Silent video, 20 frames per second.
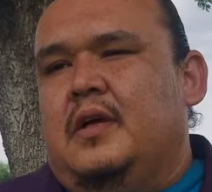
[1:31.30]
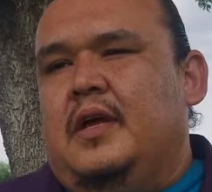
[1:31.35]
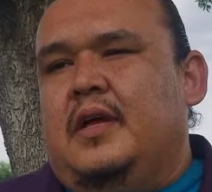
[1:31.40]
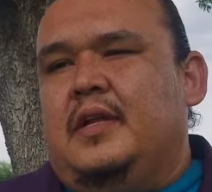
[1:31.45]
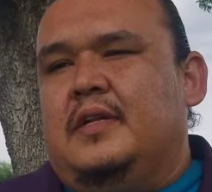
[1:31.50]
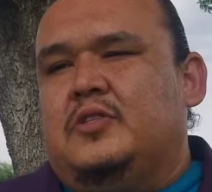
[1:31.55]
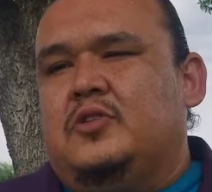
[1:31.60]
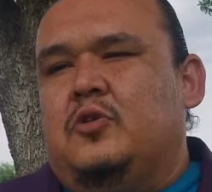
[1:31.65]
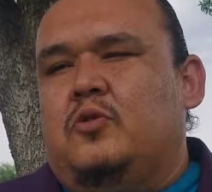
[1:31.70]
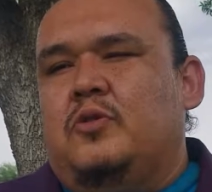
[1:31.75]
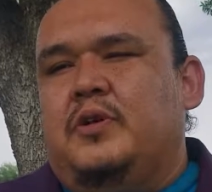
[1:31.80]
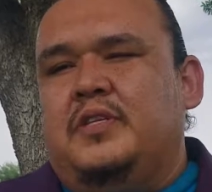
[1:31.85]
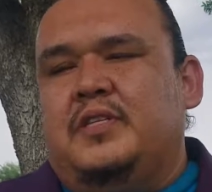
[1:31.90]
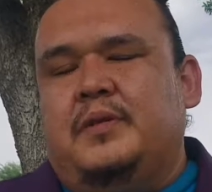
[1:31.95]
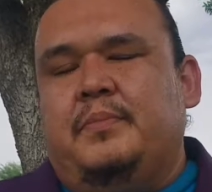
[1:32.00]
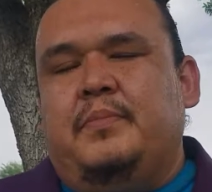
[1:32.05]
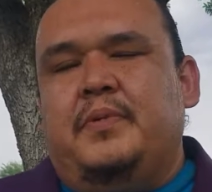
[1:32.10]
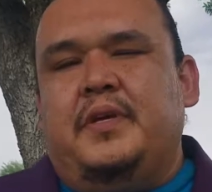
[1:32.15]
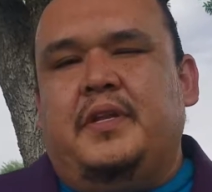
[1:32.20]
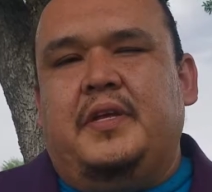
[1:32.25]
And it's always
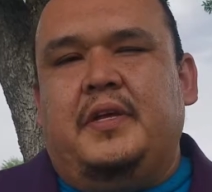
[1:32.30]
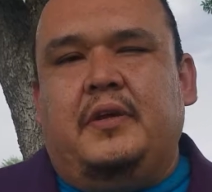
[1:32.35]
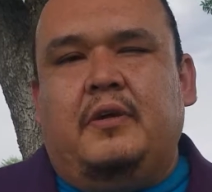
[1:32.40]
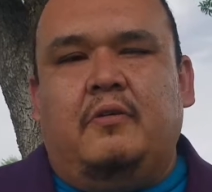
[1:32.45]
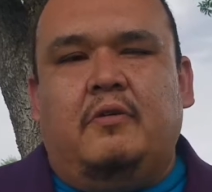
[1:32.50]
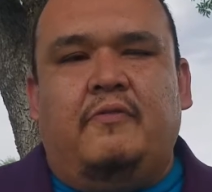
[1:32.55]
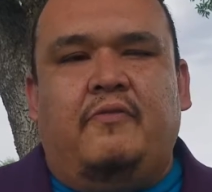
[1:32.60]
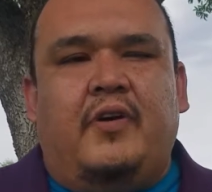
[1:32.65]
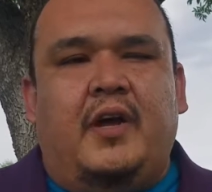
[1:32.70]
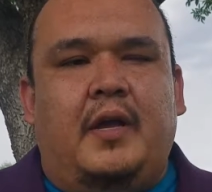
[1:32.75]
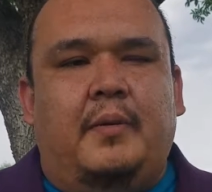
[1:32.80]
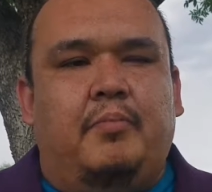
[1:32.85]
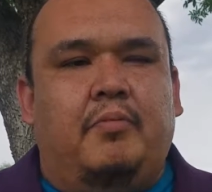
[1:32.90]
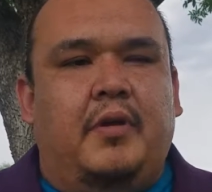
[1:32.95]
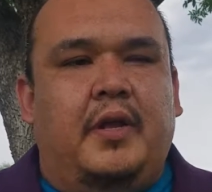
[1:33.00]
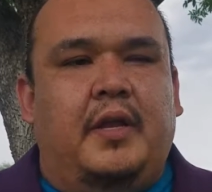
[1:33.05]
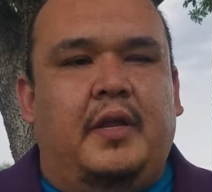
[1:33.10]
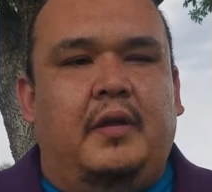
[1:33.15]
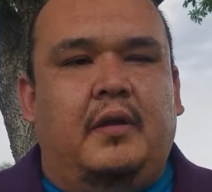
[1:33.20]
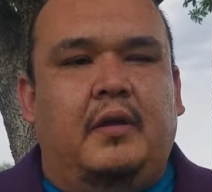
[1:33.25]
emitting or
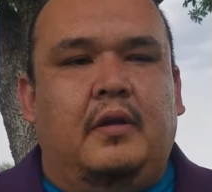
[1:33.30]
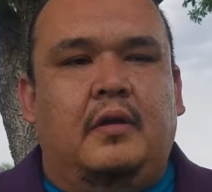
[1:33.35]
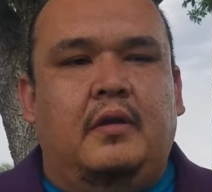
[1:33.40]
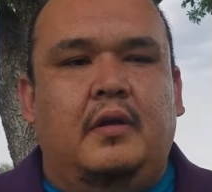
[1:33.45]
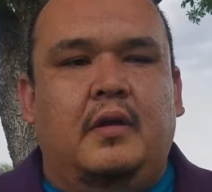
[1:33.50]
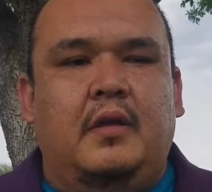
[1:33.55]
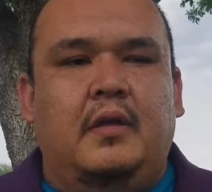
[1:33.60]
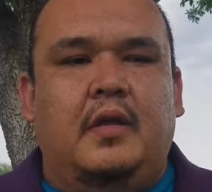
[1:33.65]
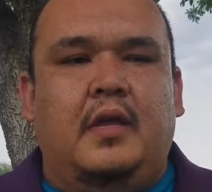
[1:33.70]
vibrating.